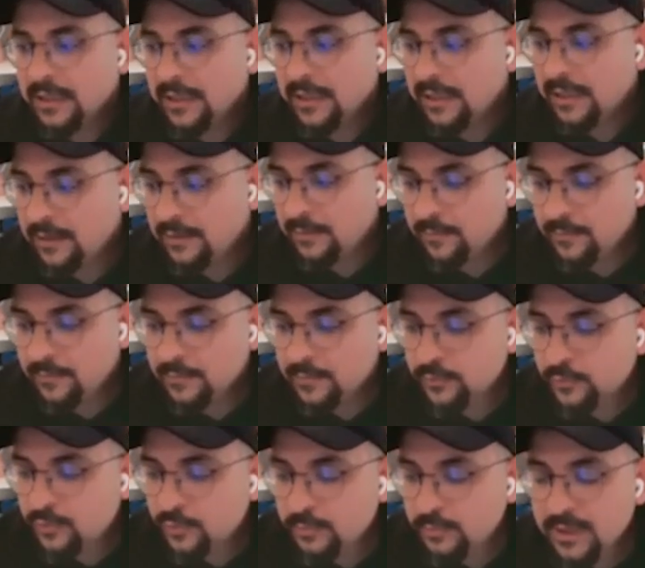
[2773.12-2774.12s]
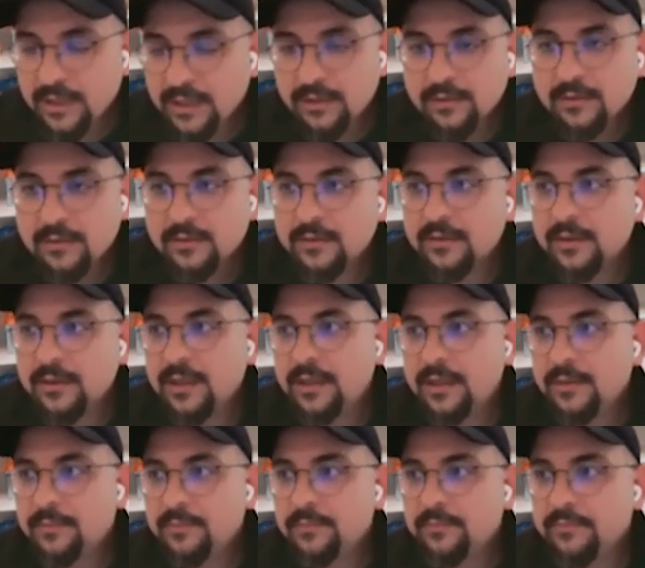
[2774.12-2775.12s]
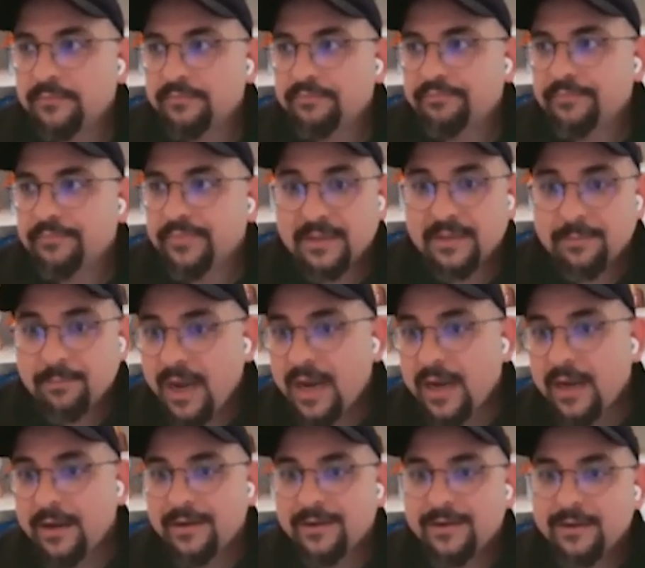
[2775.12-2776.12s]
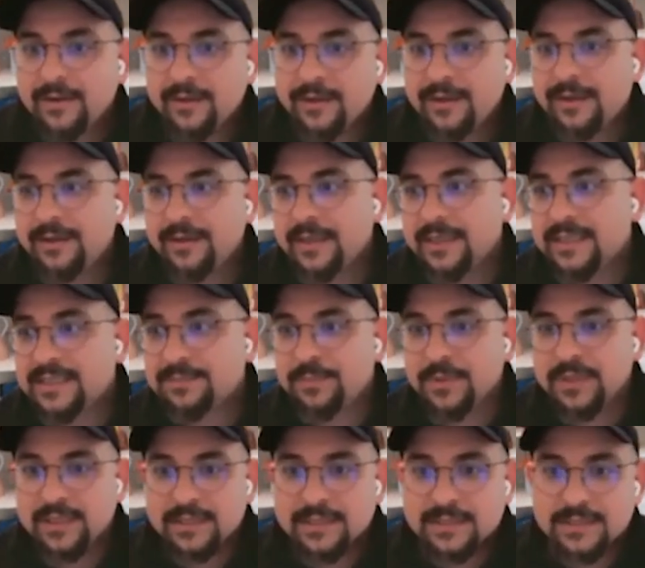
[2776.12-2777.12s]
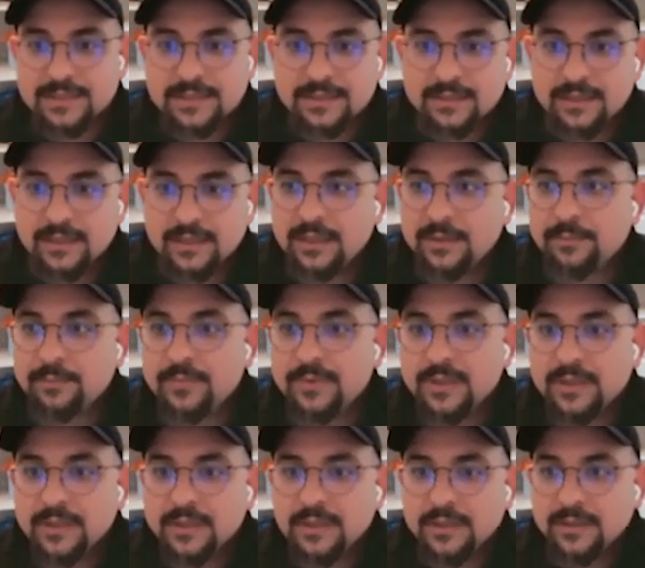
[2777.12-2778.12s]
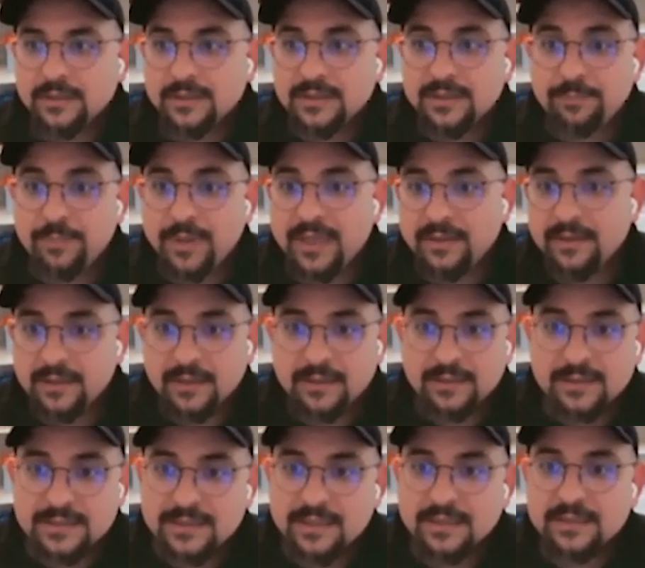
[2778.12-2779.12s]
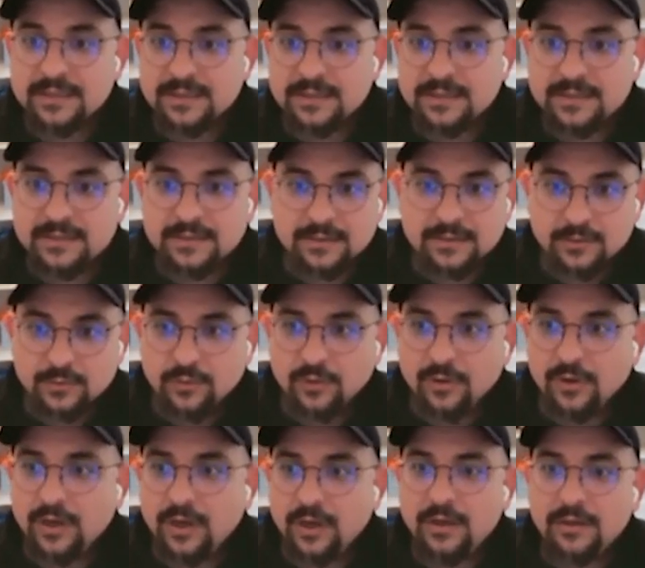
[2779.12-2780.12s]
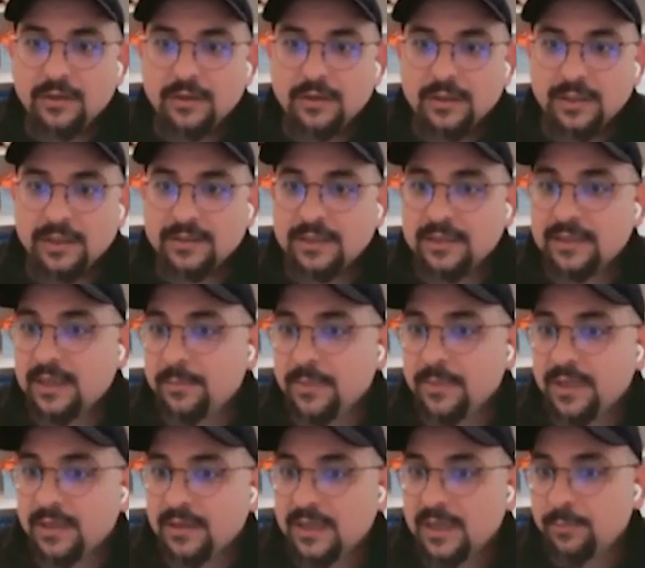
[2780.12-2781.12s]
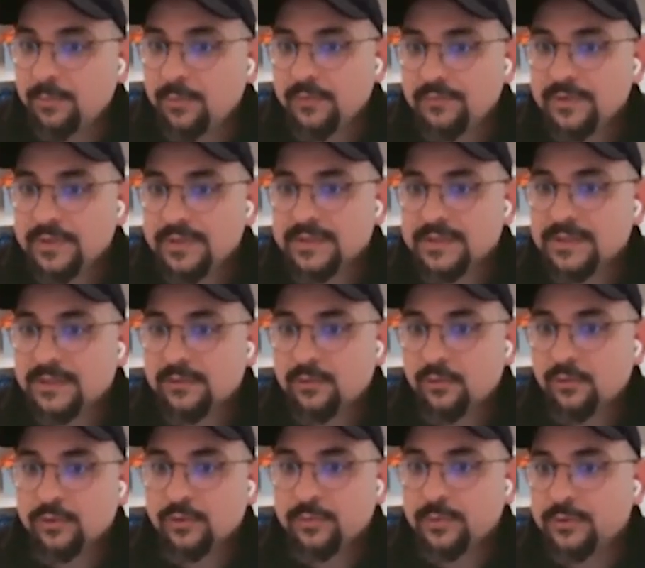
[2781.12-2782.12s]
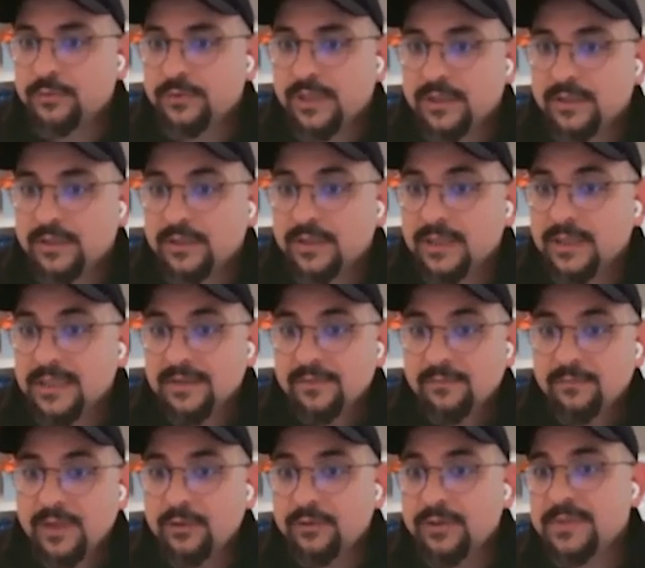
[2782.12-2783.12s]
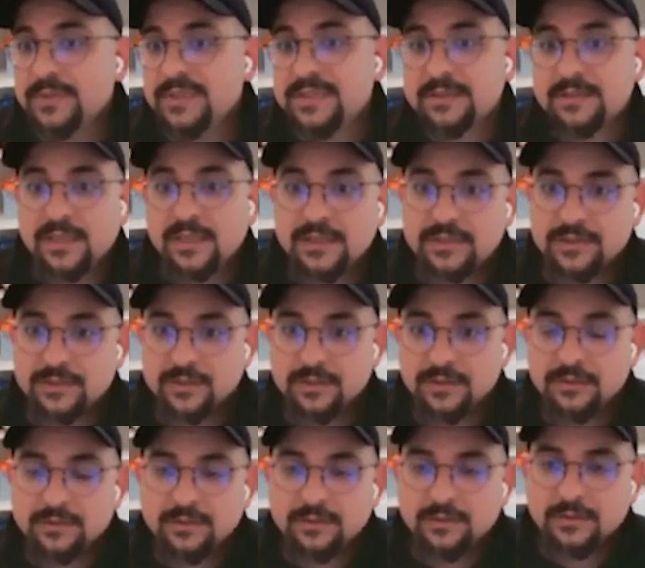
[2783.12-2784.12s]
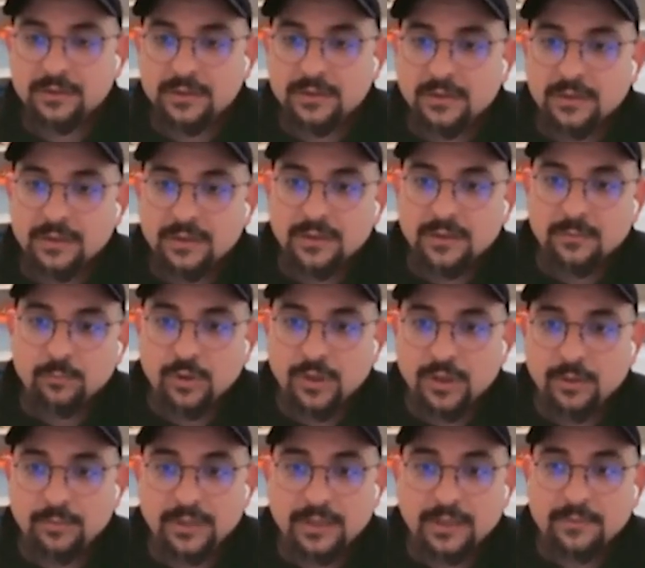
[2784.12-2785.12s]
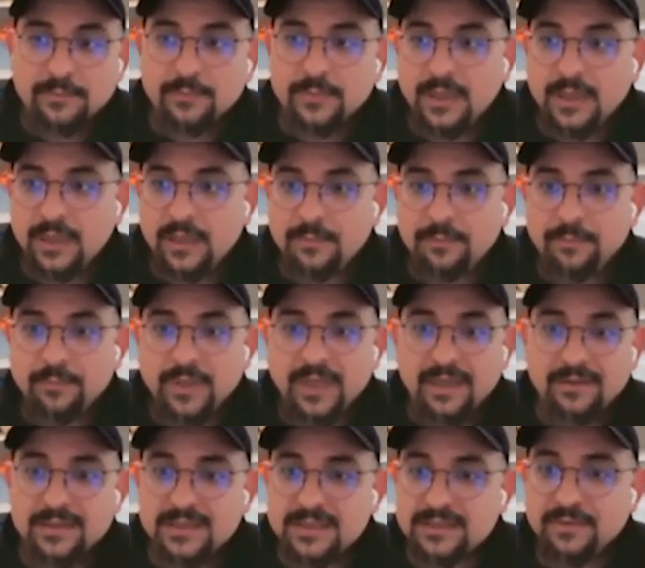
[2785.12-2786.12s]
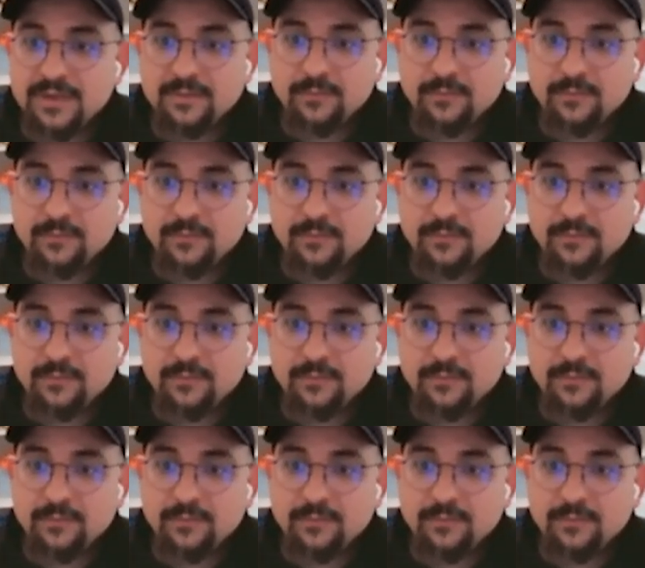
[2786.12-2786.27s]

um, to me, um, in my uh, experience, um, depending on the settings you are, uh, there can be a couple of reasons contributing that. One of them is structural, probably. Um, and this is